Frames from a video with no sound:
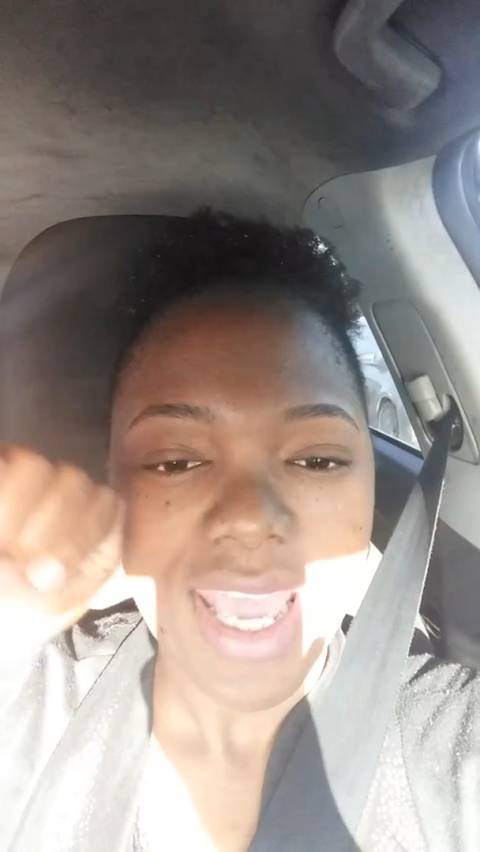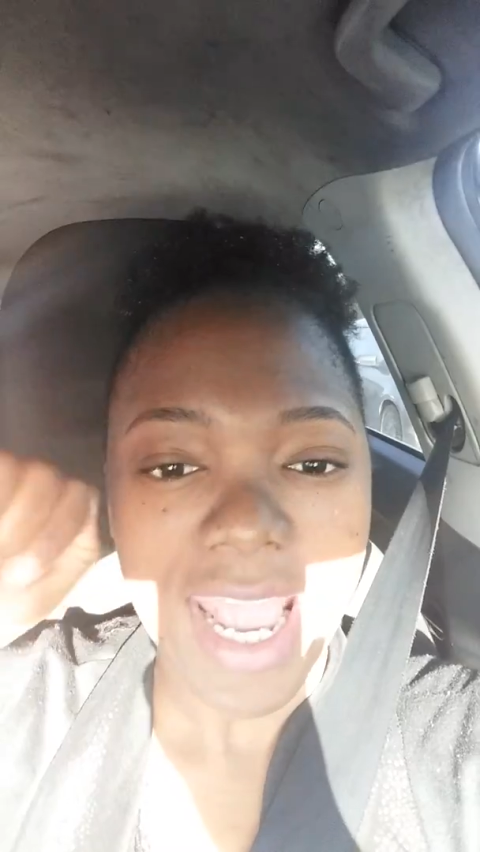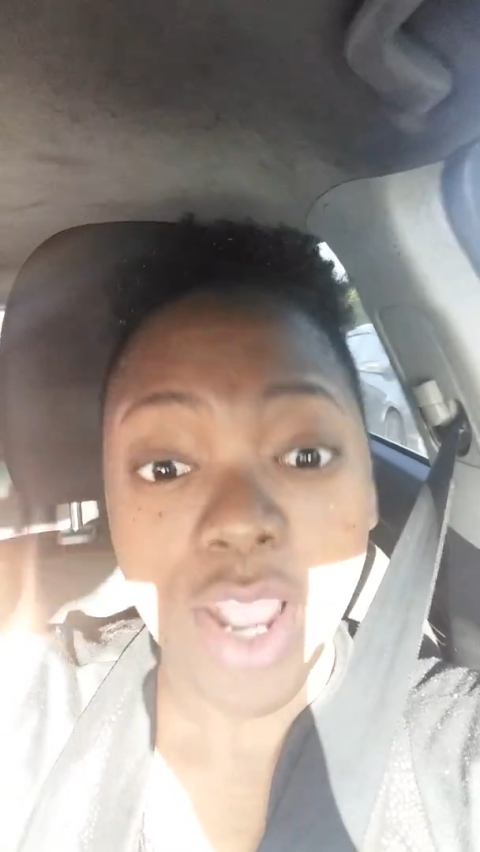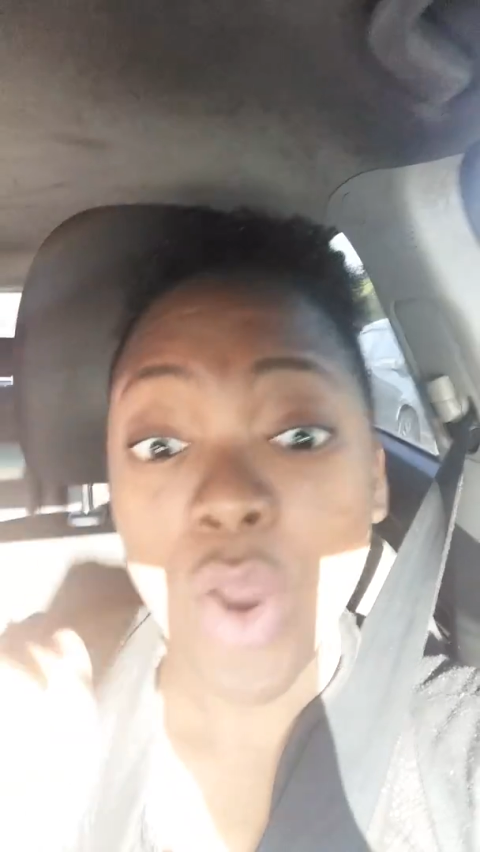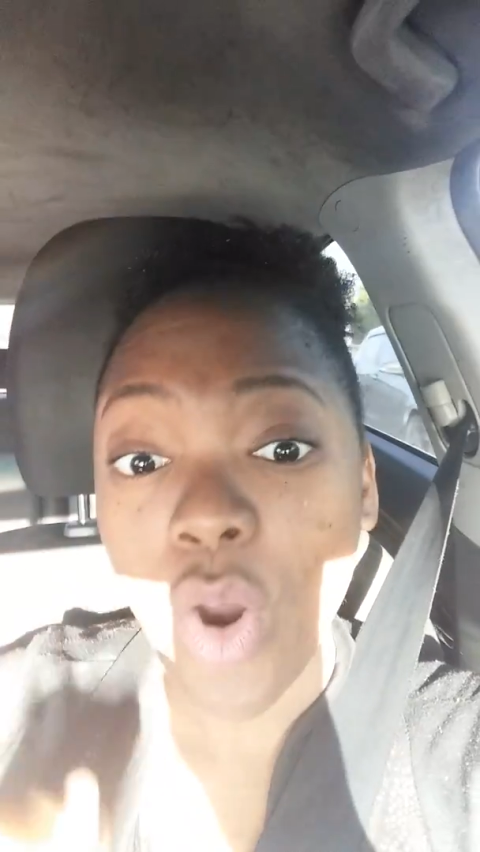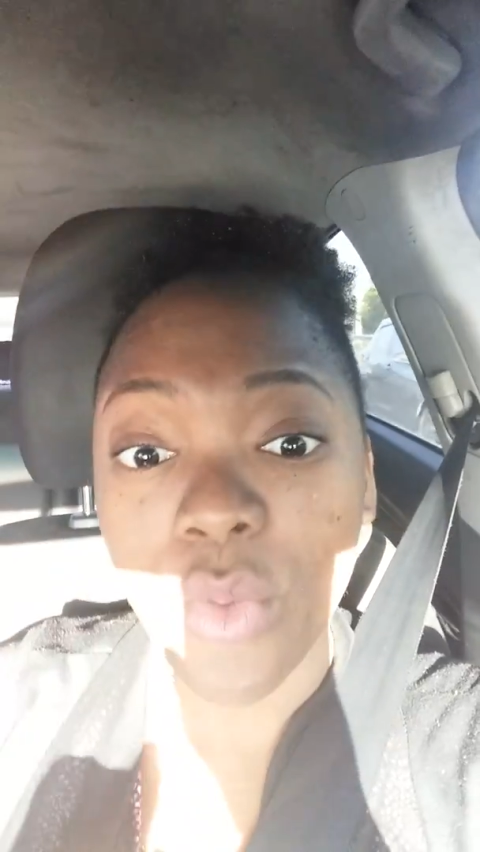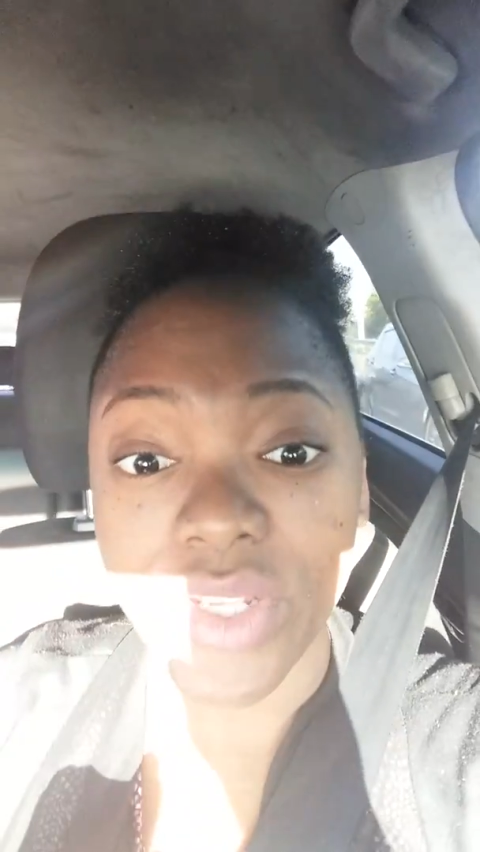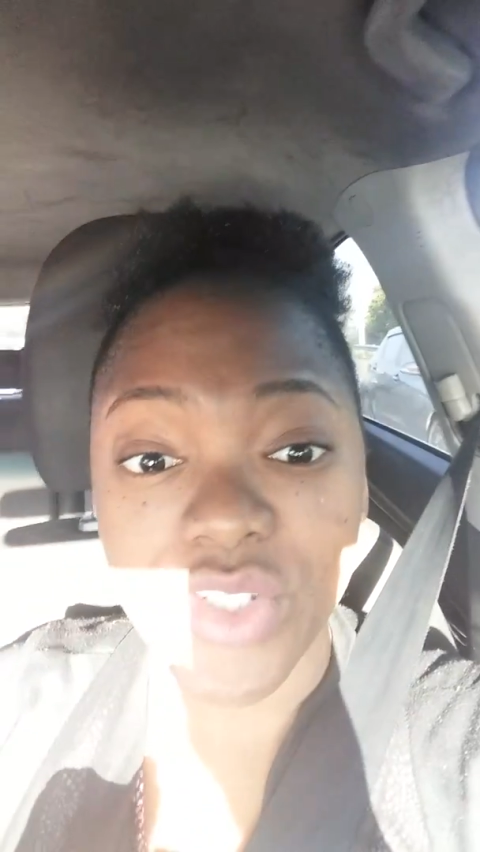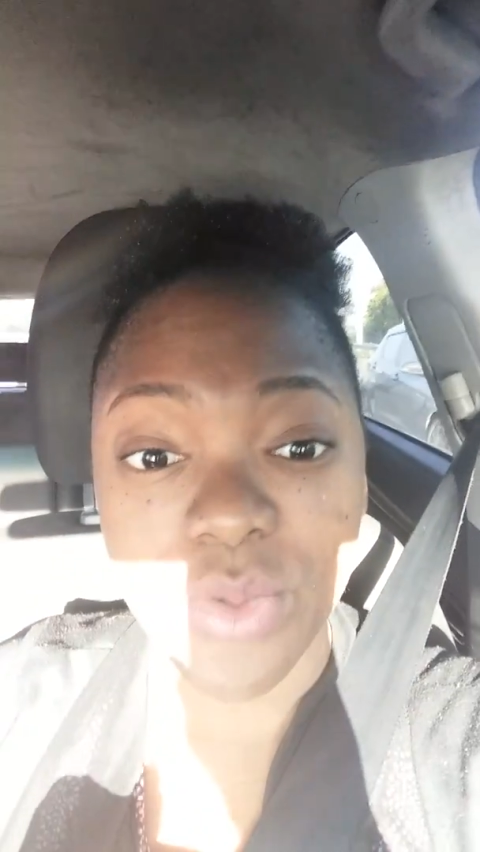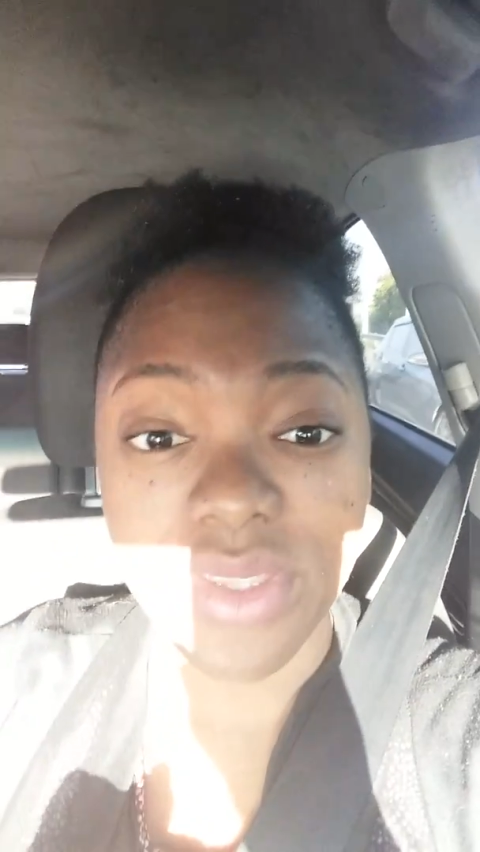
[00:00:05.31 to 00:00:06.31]

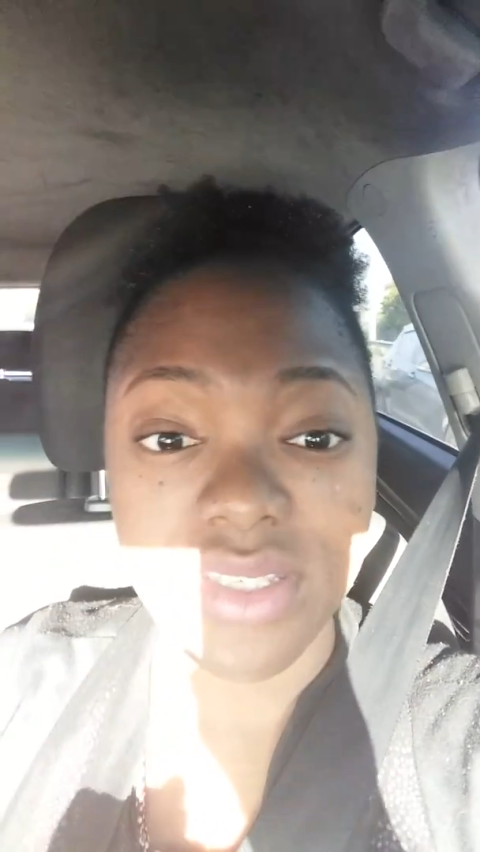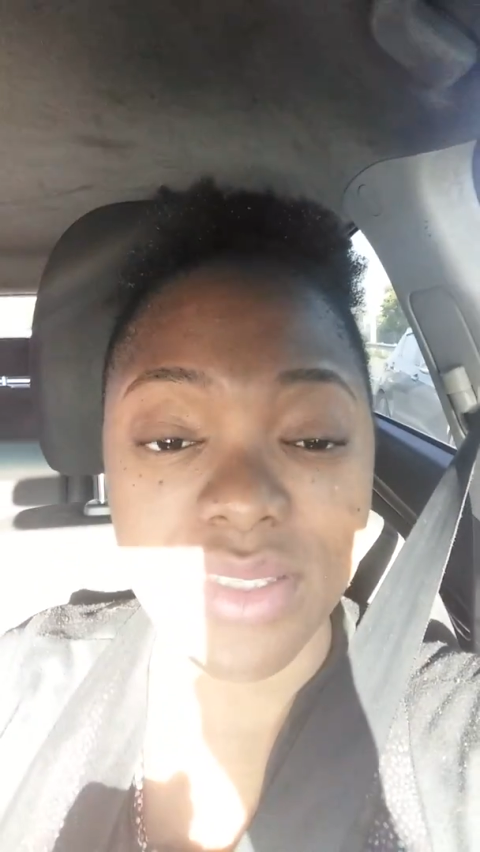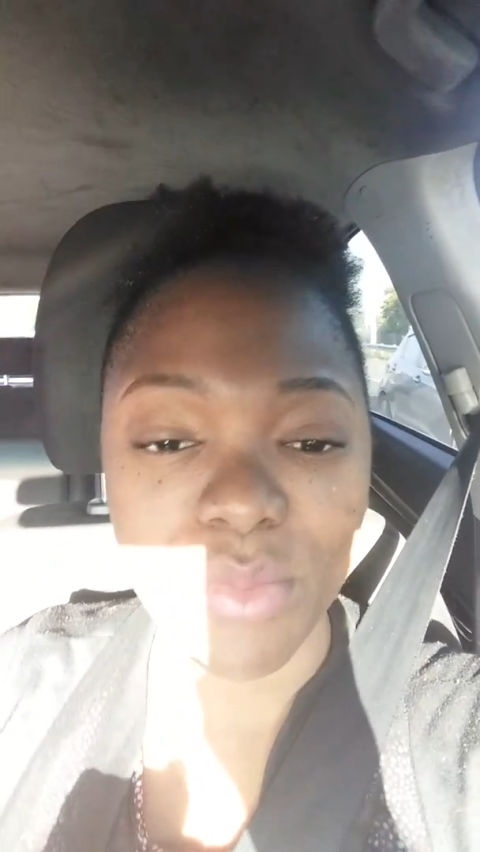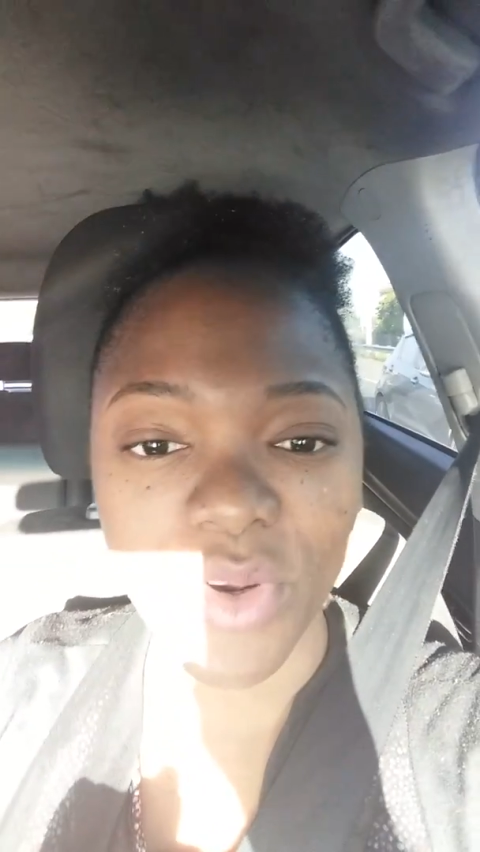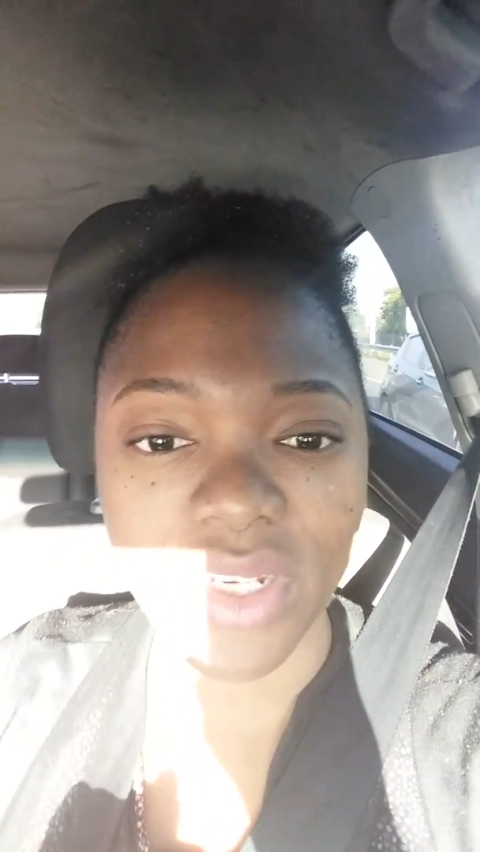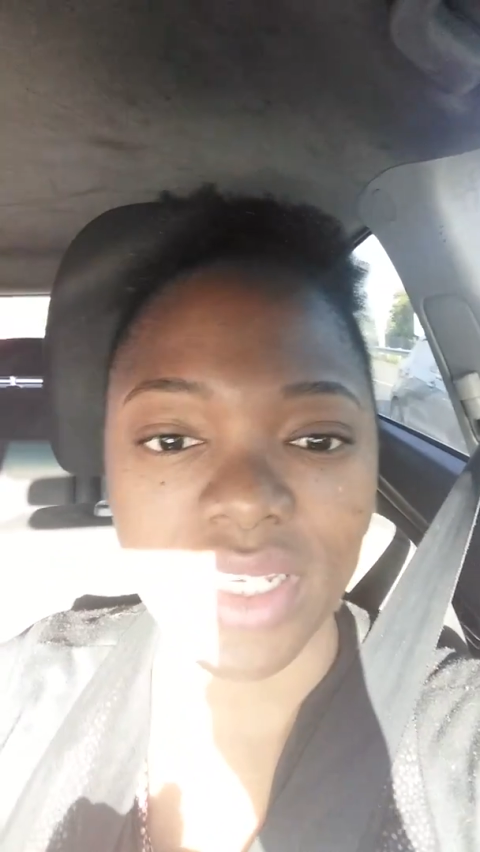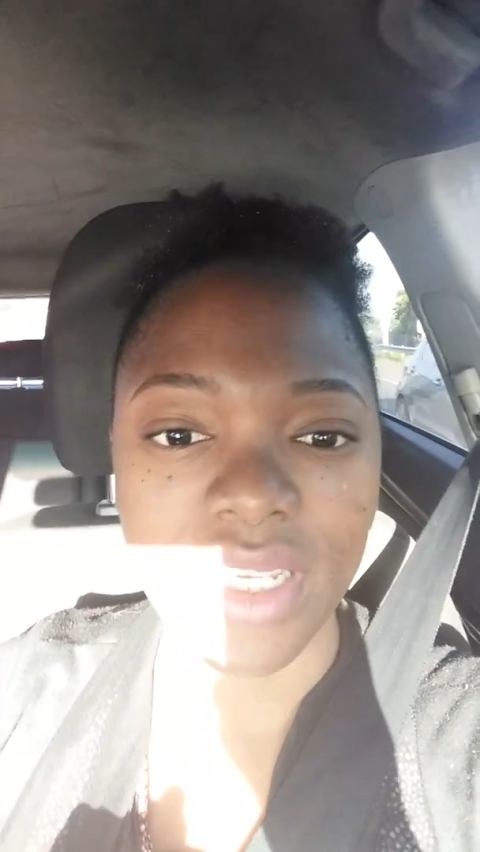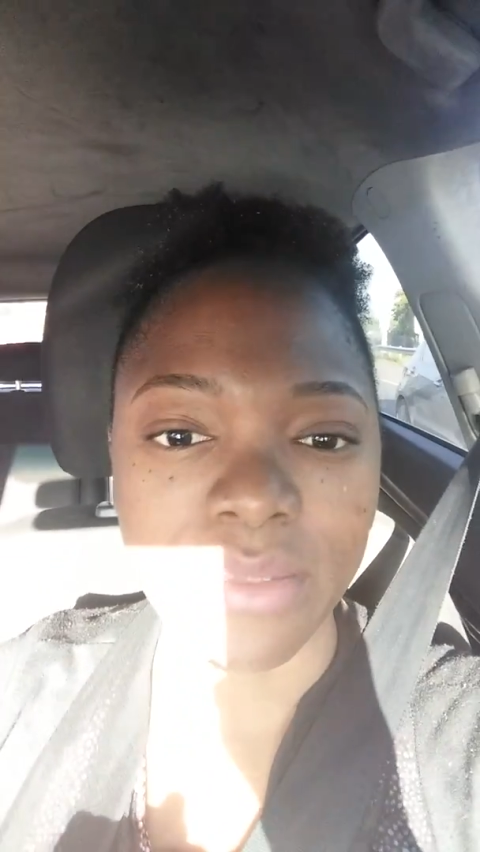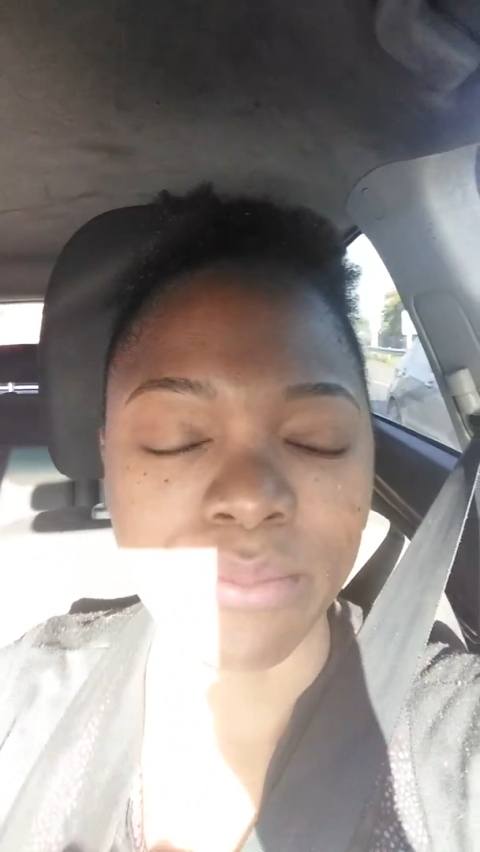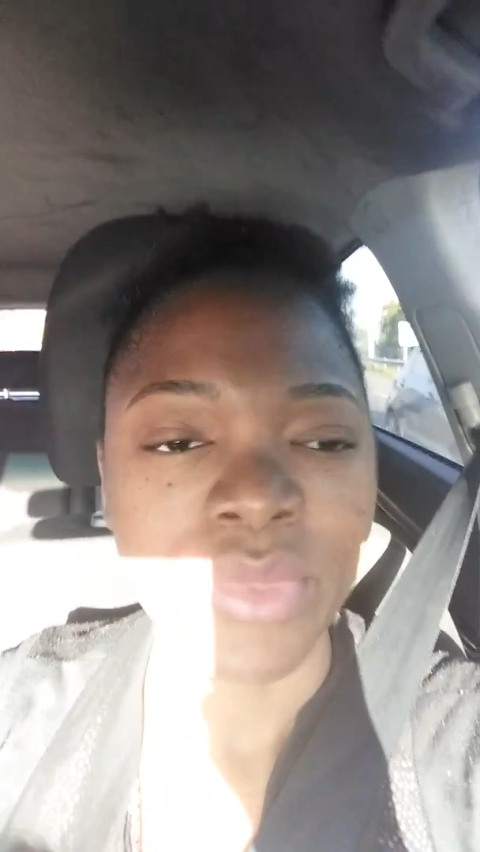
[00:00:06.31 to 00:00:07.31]
encourage you this
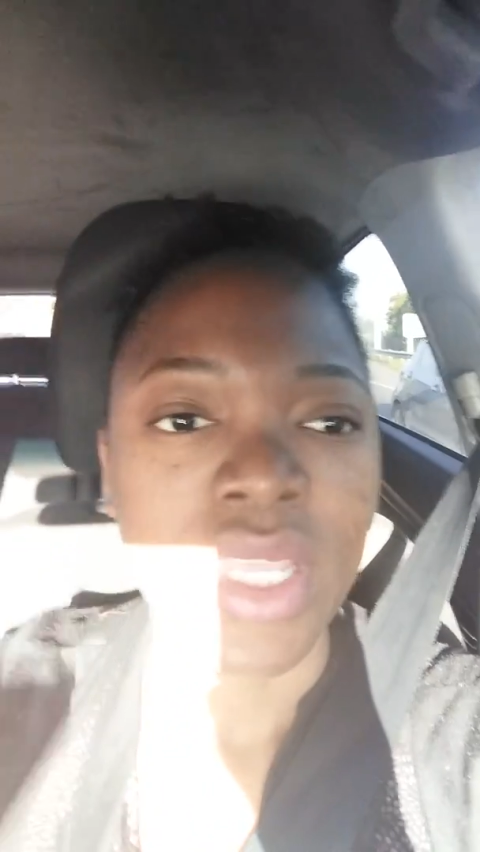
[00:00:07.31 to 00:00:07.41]
morning.